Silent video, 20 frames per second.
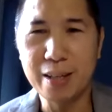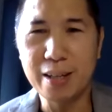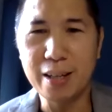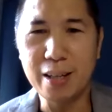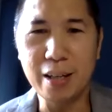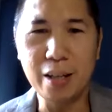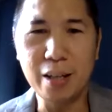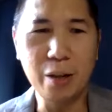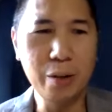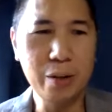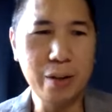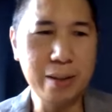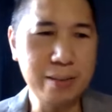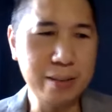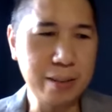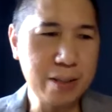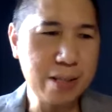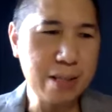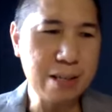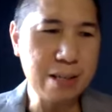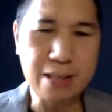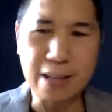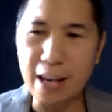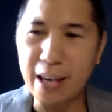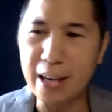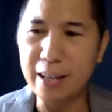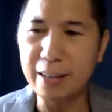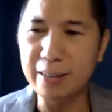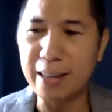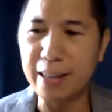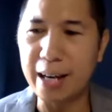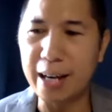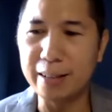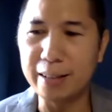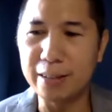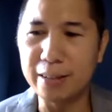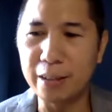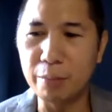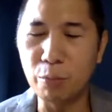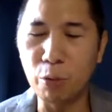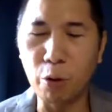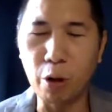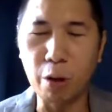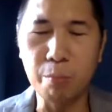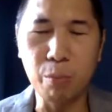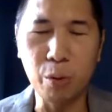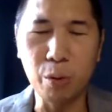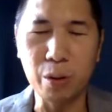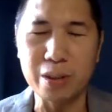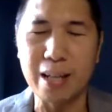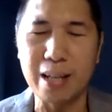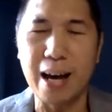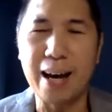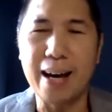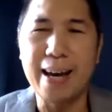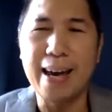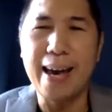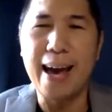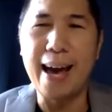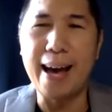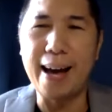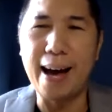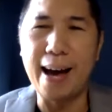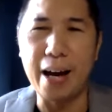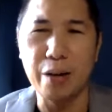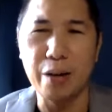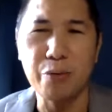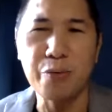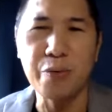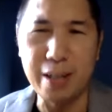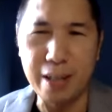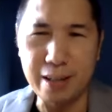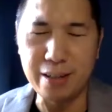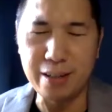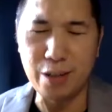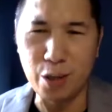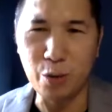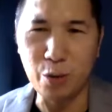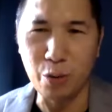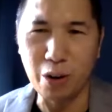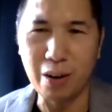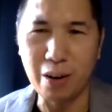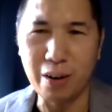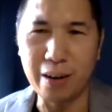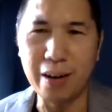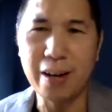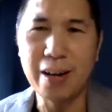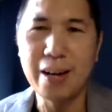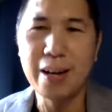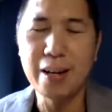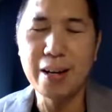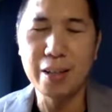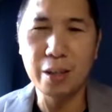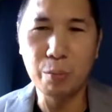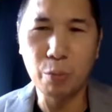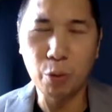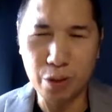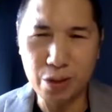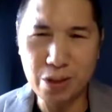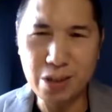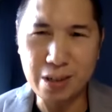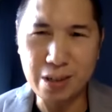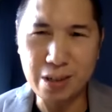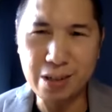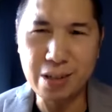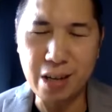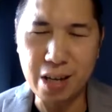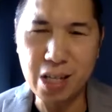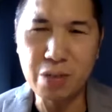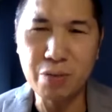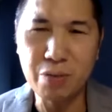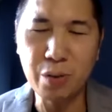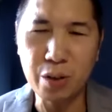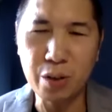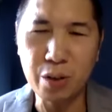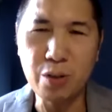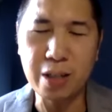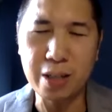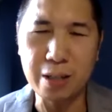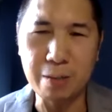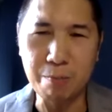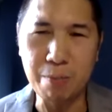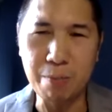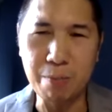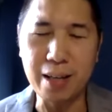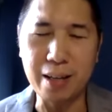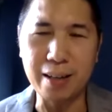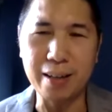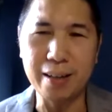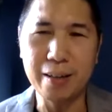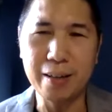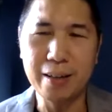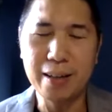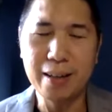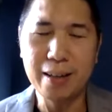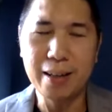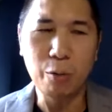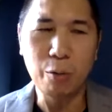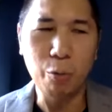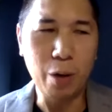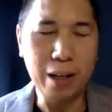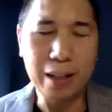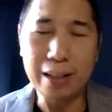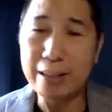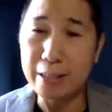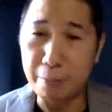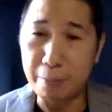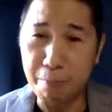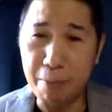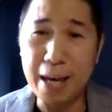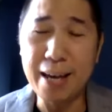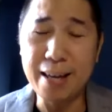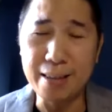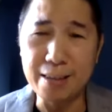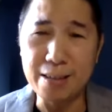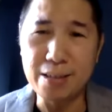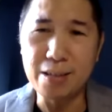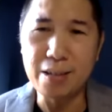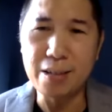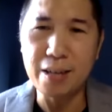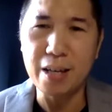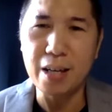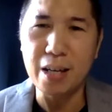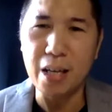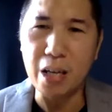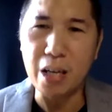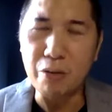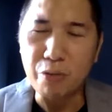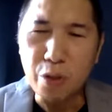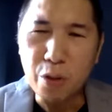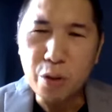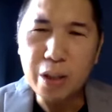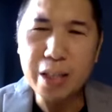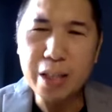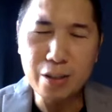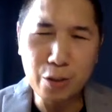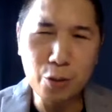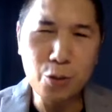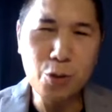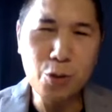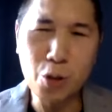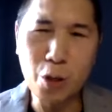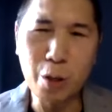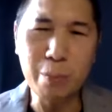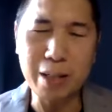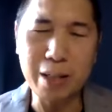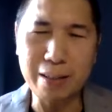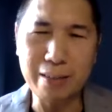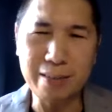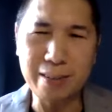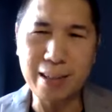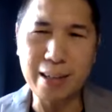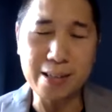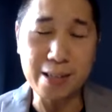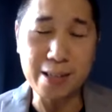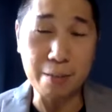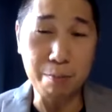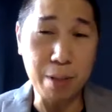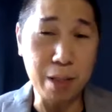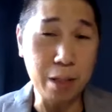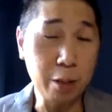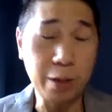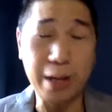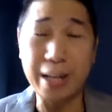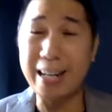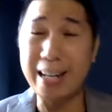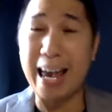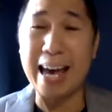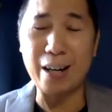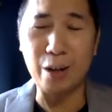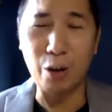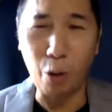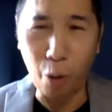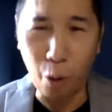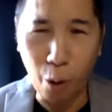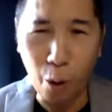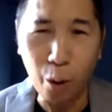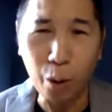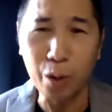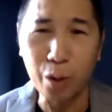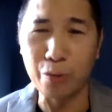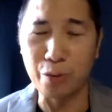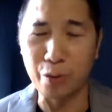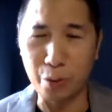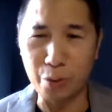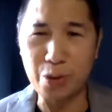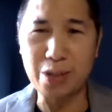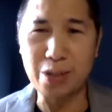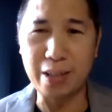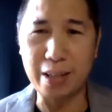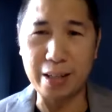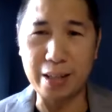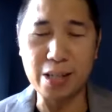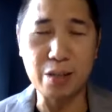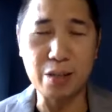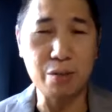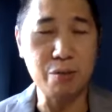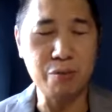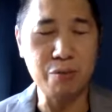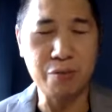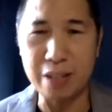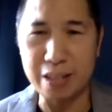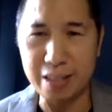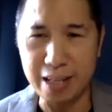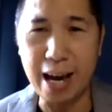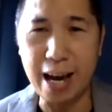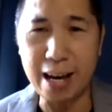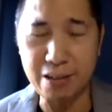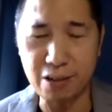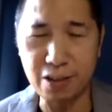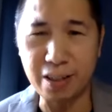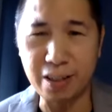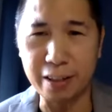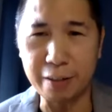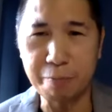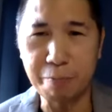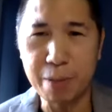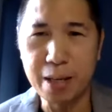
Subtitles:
You know, there's a saying that the more multi-hyphenated you are, the more successful you can be. Well, it depends. If you can do so many things and be great at all of those things, fantastic.